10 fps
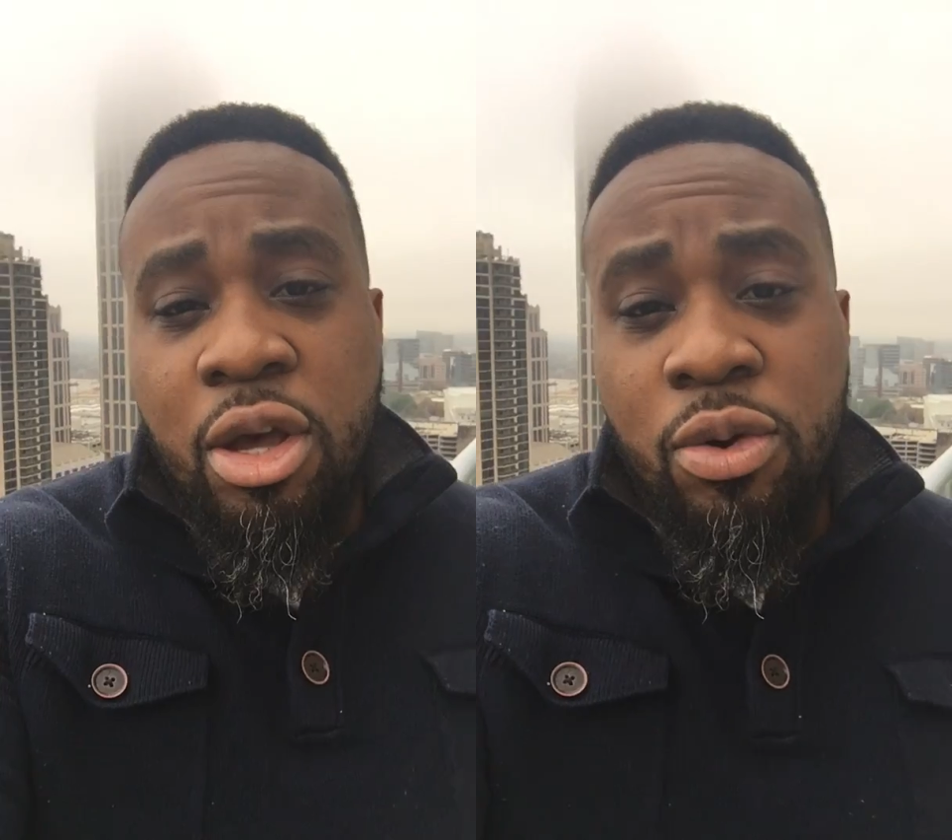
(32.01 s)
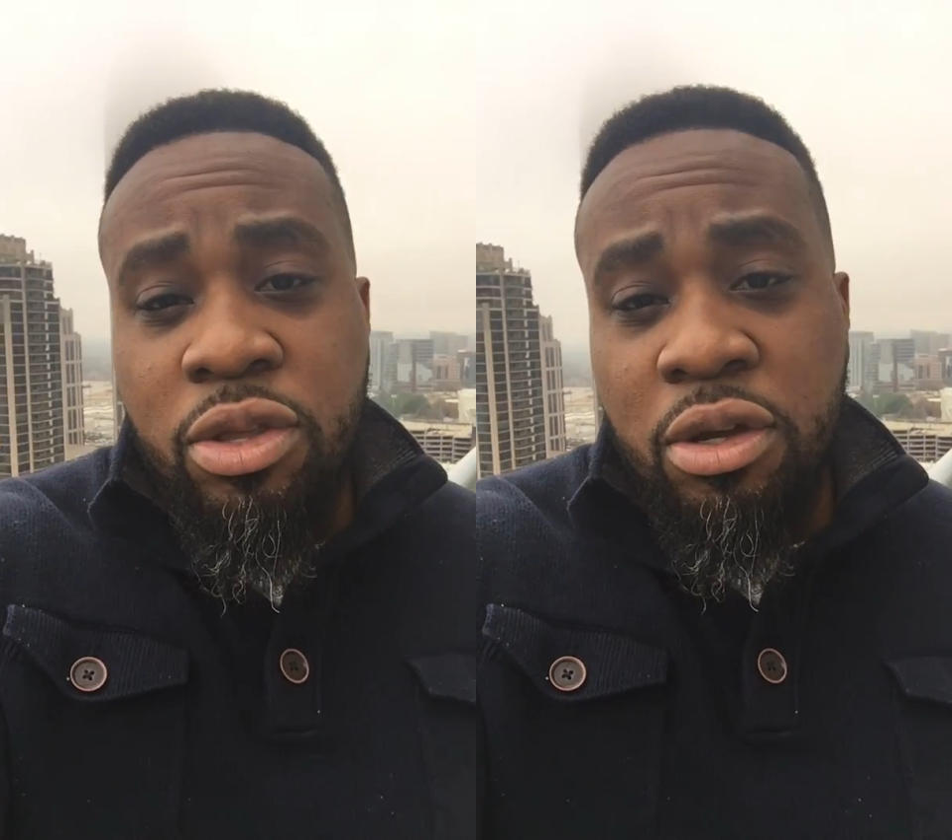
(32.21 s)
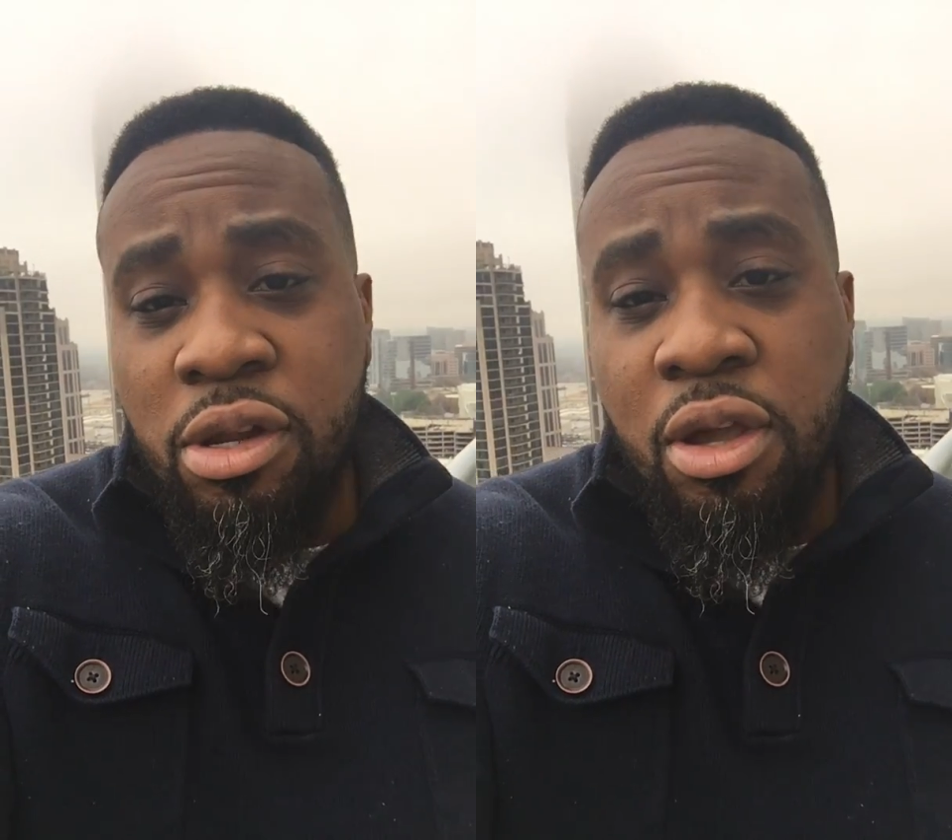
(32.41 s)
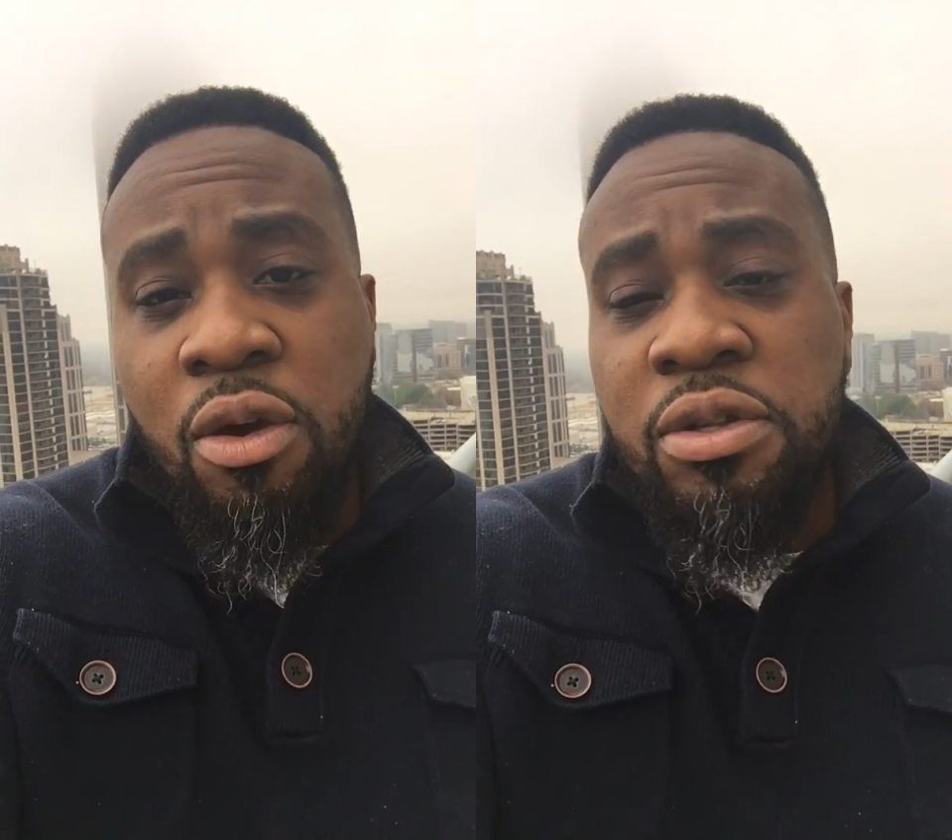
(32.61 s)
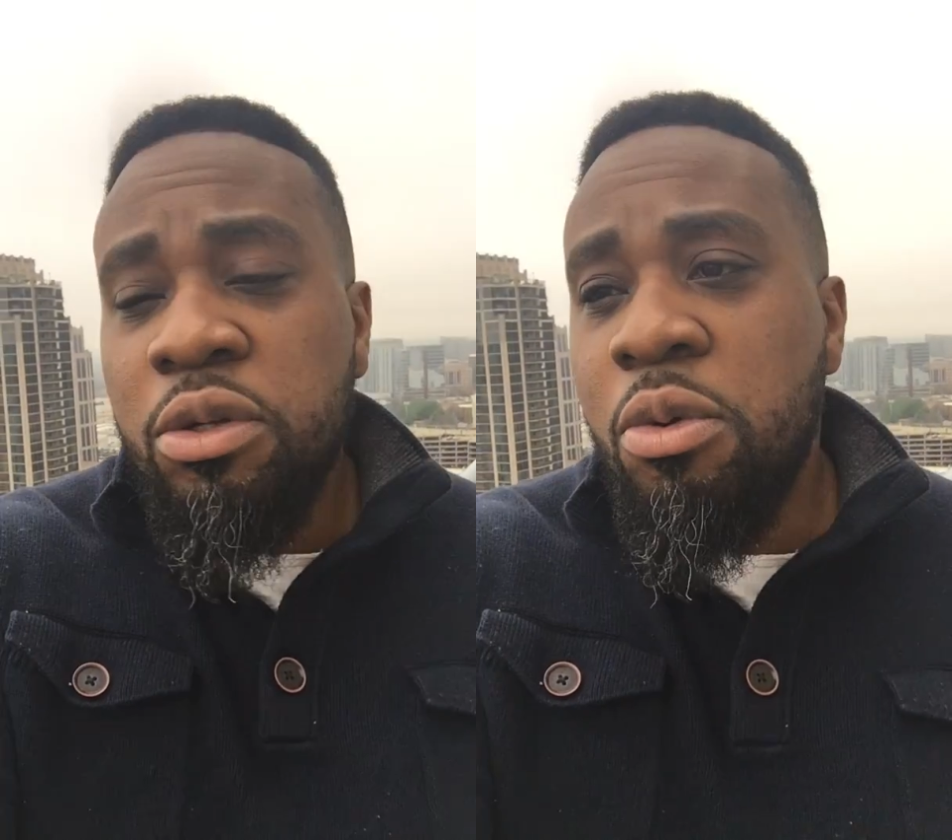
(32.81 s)

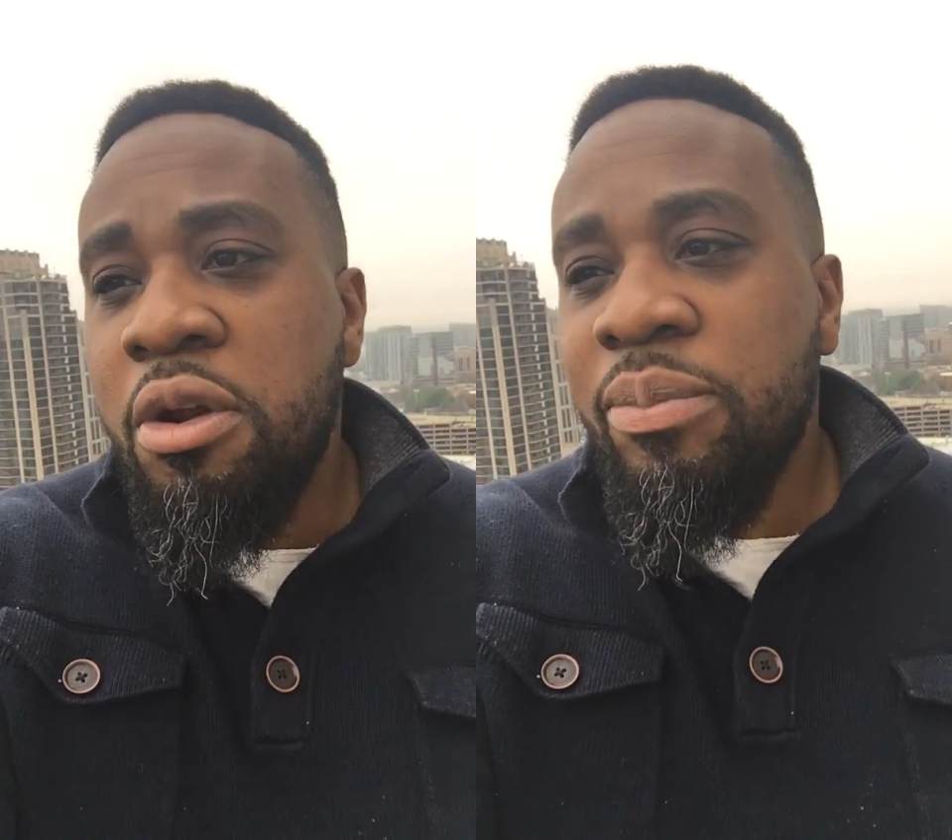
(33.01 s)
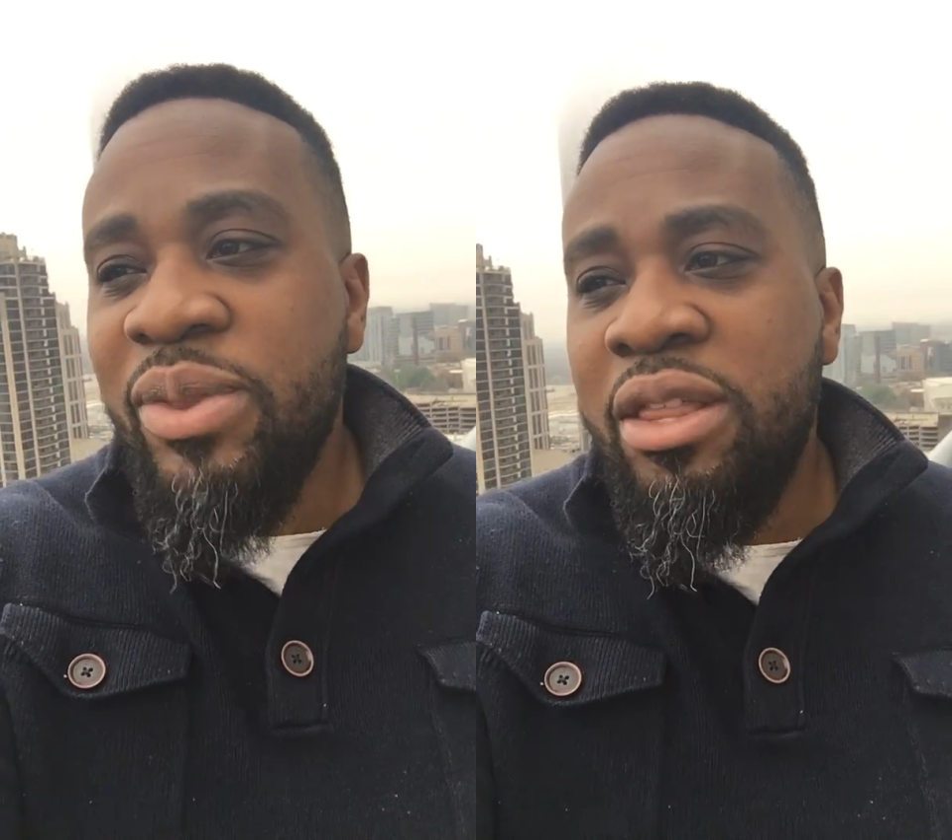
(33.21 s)
go into work,